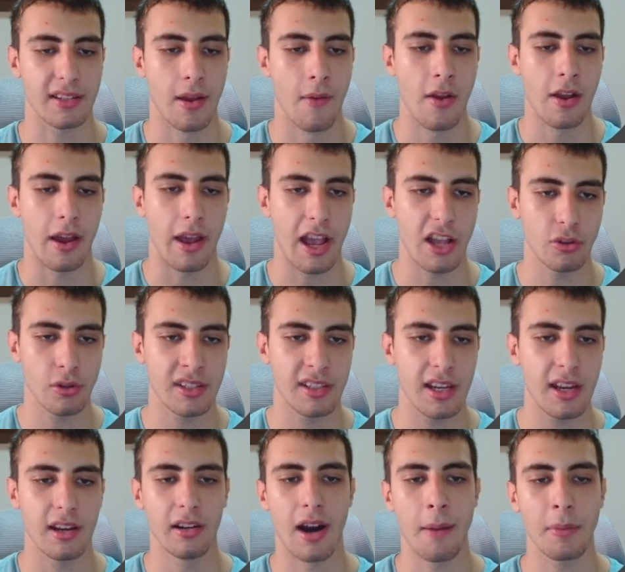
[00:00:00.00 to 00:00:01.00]
because as you can
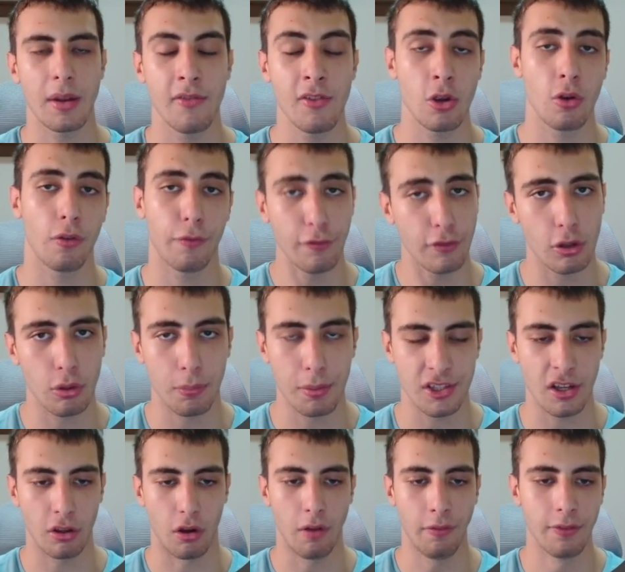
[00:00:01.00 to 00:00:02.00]
see here, I'm giving you
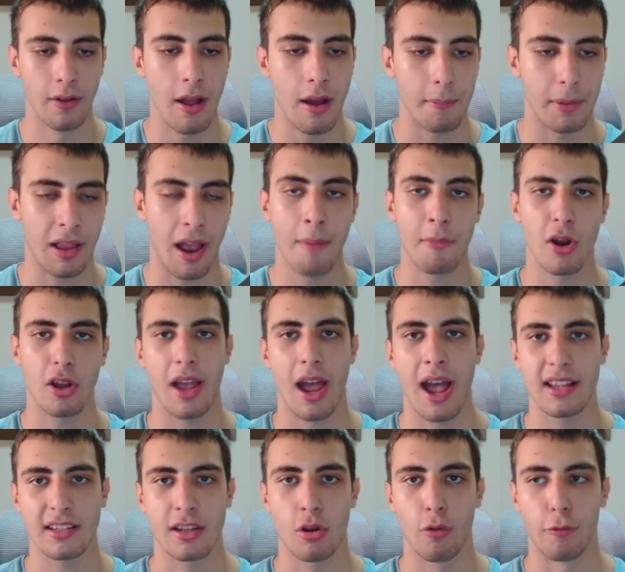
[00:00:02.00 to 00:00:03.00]
52% off, but I'm not
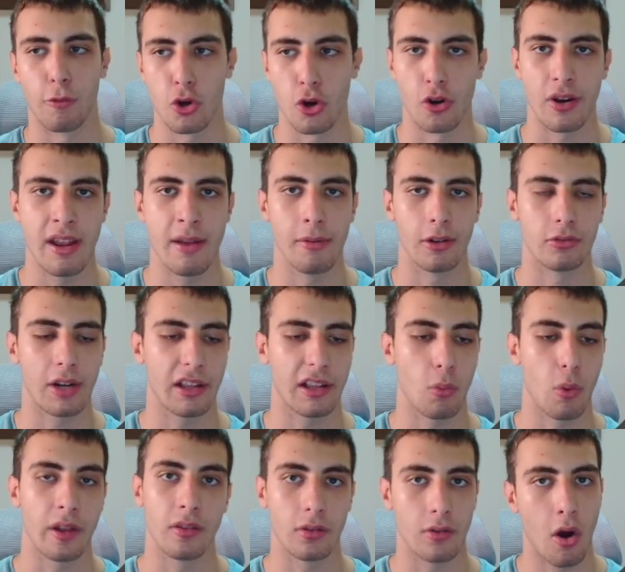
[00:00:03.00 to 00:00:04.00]
asking you for your email
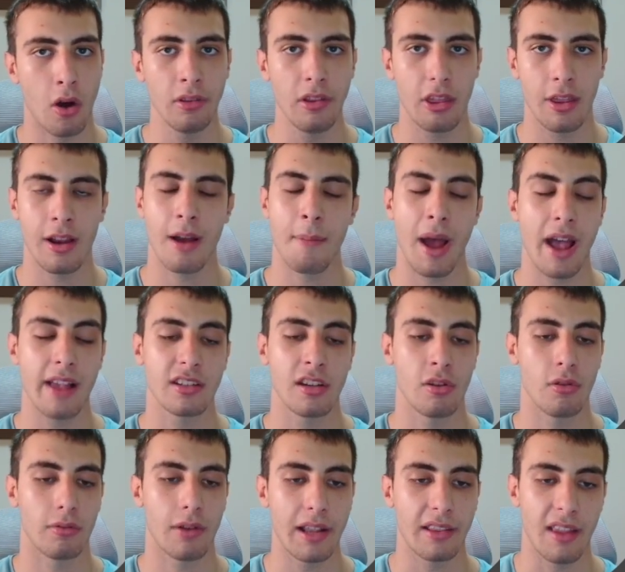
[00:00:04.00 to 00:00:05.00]
right away. The only thing I'm
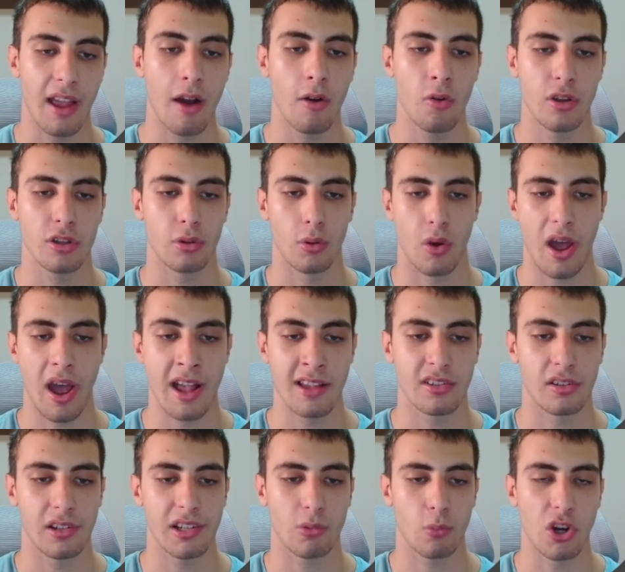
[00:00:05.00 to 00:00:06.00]
asking you right now is to
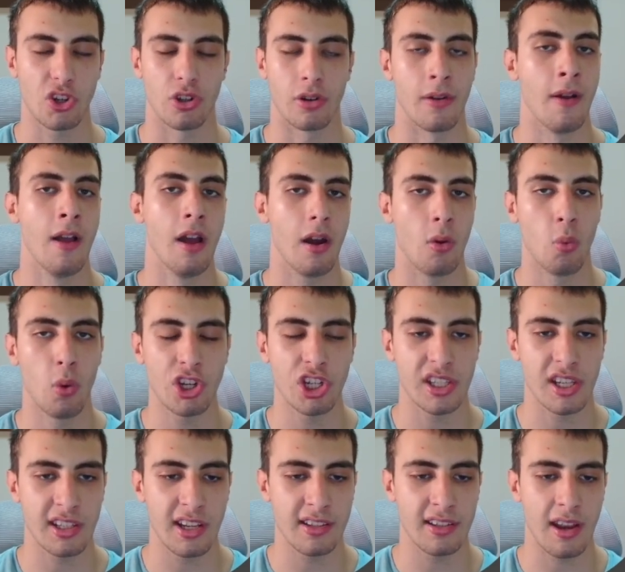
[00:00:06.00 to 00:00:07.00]
answer this question,
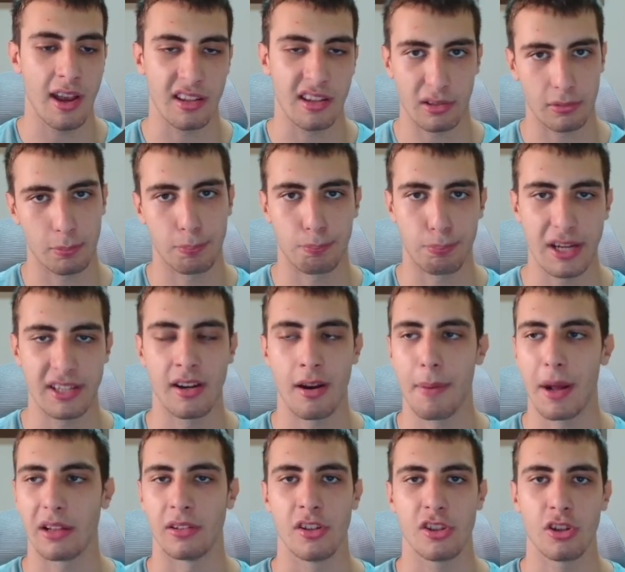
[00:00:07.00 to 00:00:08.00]
which is as easy as
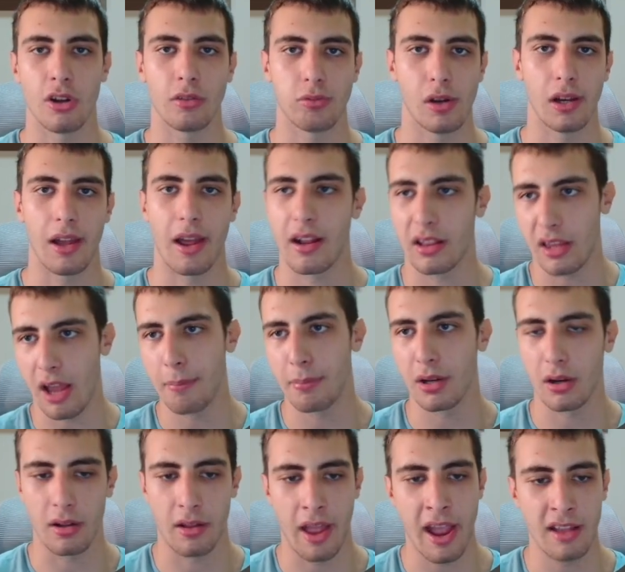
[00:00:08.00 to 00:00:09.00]
pressing a button. It's not really like
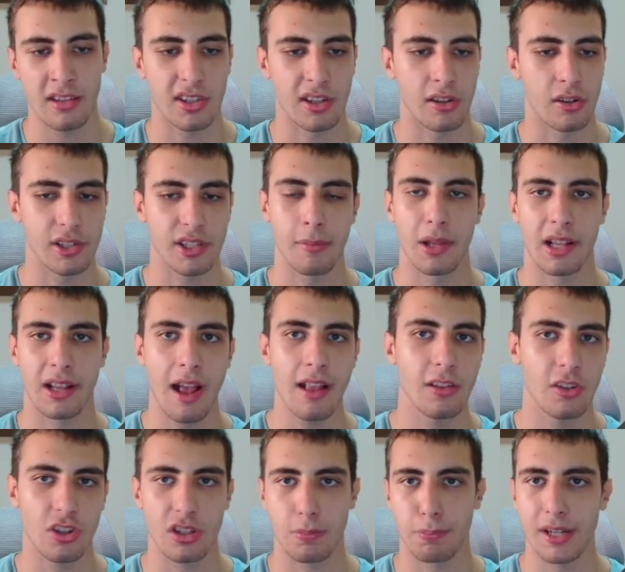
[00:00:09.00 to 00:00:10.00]
type the answer or something like
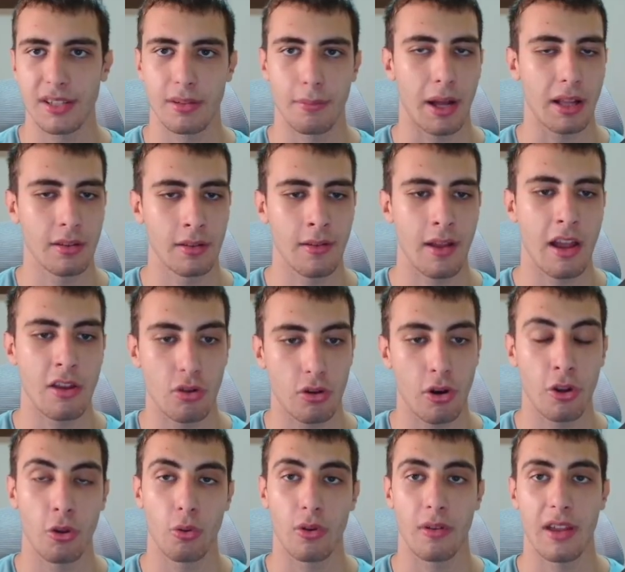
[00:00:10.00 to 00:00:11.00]
that. You just press a button and
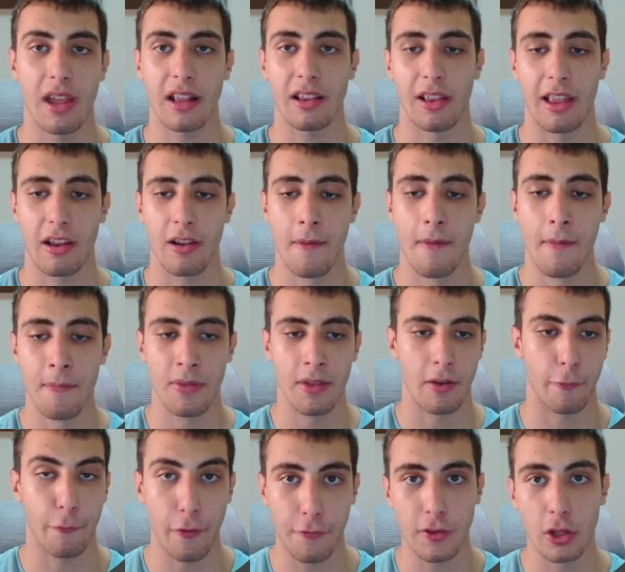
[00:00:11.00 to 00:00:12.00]
you're going to get like
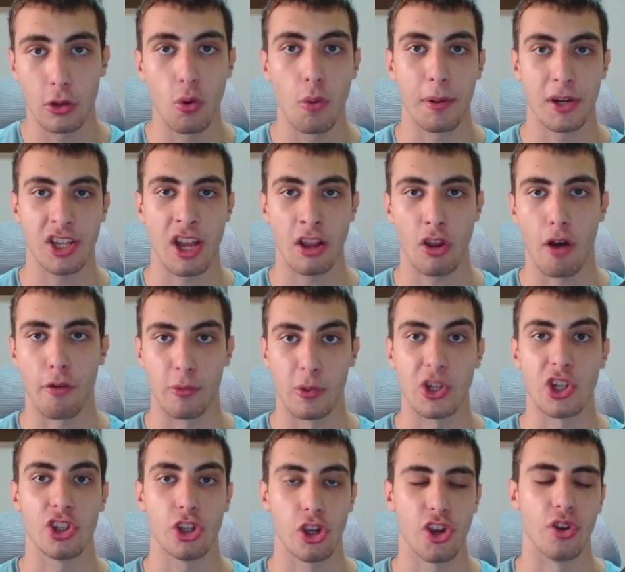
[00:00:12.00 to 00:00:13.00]
52% off,
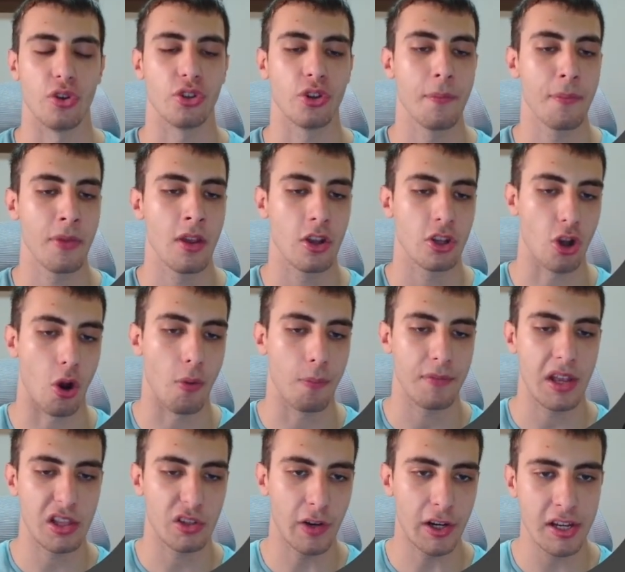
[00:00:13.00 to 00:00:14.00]
which is huge.
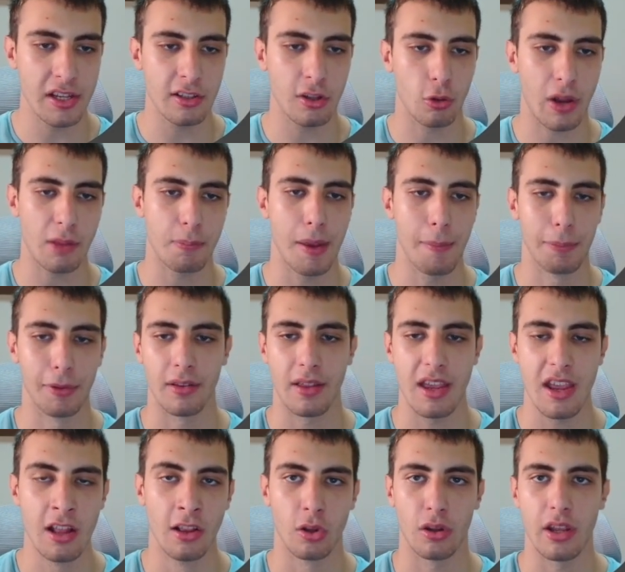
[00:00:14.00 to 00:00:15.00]
So it's very easy to get
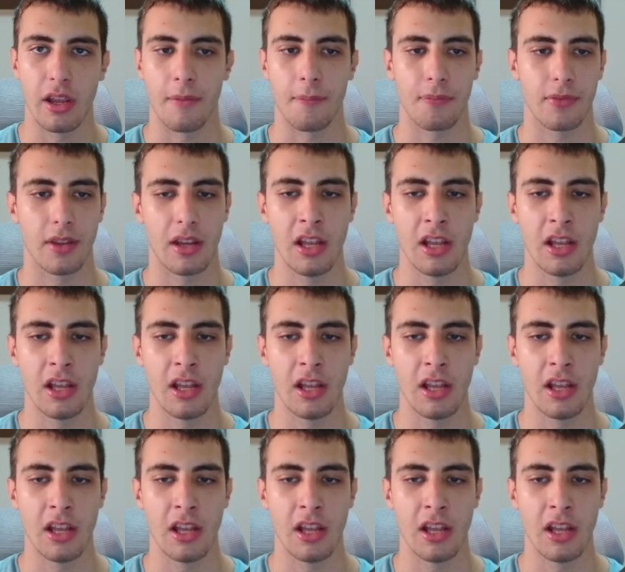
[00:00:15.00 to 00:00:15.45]
people into the